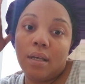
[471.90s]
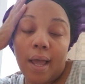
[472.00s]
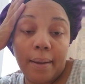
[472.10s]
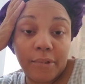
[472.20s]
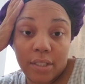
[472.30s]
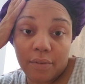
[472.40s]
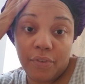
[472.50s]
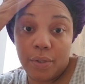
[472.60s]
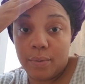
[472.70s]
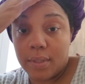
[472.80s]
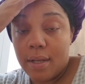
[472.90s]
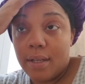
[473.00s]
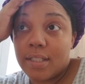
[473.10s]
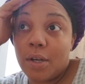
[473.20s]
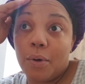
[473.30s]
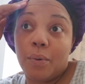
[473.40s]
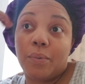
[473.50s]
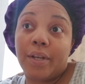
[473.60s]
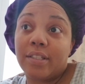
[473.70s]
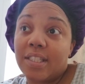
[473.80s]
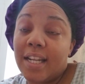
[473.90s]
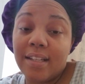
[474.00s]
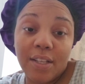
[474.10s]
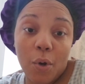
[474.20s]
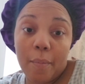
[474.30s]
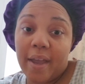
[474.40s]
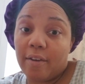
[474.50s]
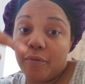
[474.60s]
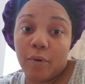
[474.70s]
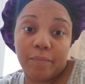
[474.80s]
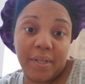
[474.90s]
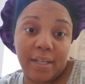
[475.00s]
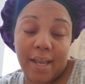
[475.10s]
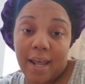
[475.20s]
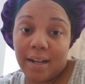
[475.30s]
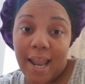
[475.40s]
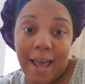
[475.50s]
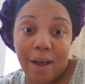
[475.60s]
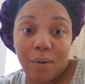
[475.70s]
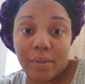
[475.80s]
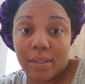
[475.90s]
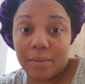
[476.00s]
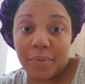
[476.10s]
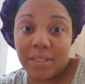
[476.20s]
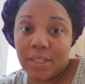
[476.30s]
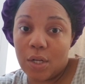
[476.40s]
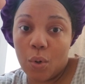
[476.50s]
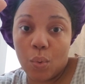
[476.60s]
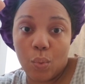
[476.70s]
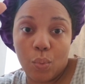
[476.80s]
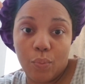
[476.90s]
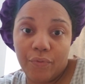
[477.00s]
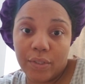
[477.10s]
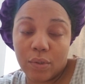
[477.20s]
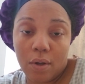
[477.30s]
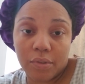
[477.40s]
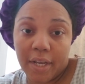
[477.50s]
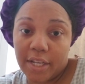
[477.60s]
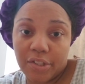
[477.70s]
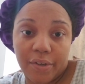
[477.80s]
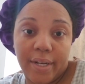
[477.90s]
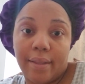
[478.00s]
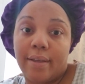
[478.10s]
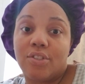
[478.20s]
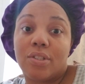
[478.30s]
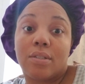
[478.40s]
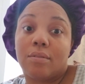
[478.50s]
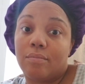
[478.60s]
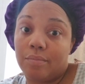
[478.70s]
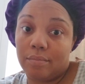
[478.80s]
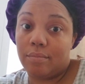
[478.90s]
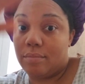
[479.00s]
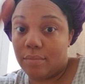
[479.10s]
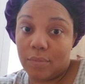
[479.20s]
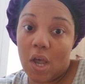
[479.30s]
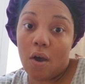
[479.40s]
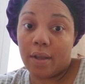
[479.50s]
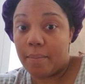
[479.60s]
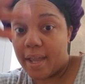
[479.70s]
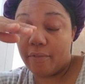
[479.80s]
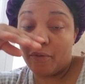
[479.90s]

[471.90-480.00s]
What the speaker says: I'm just confused. So they're steadily going back and forth, being kind of loud, but no physical altercation or anything, just talking back and